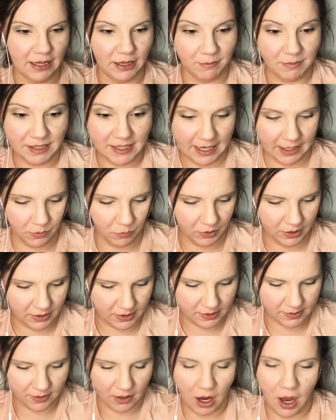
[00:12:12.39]
Let me take one of
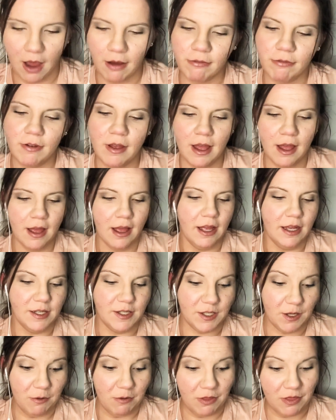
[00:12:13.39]
these off.
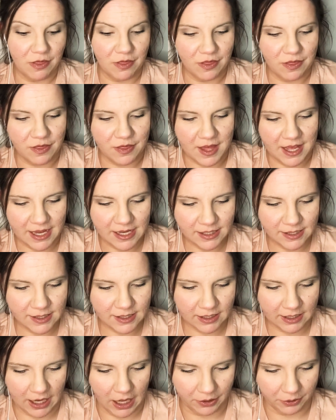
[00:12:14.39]
So this
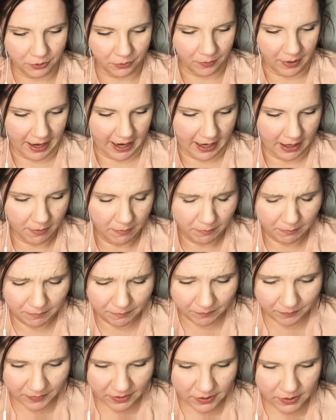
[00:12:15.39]
colorway,
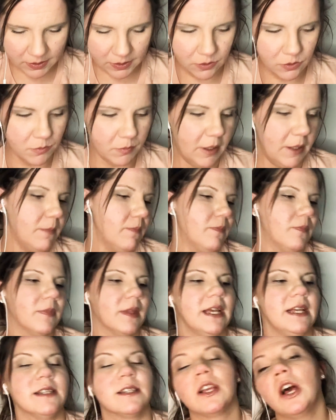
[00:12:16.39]
excuse me,
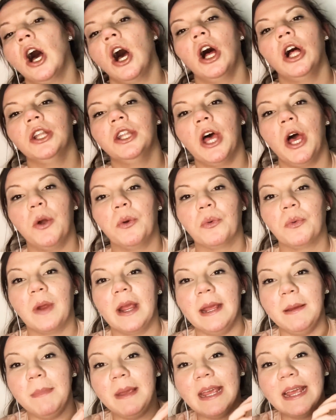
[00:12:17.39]
is called
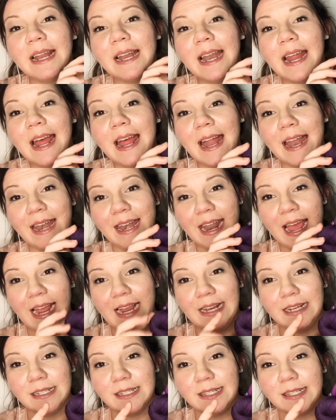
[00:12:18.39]
Arabian
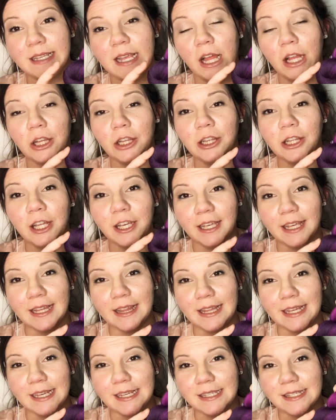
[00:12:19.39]
Nights. Look at
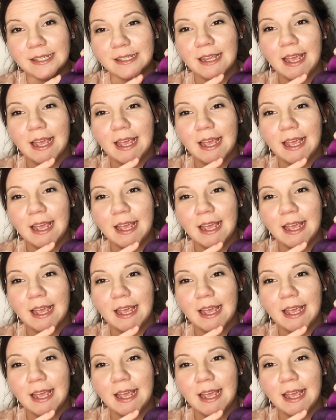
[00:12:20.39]
this.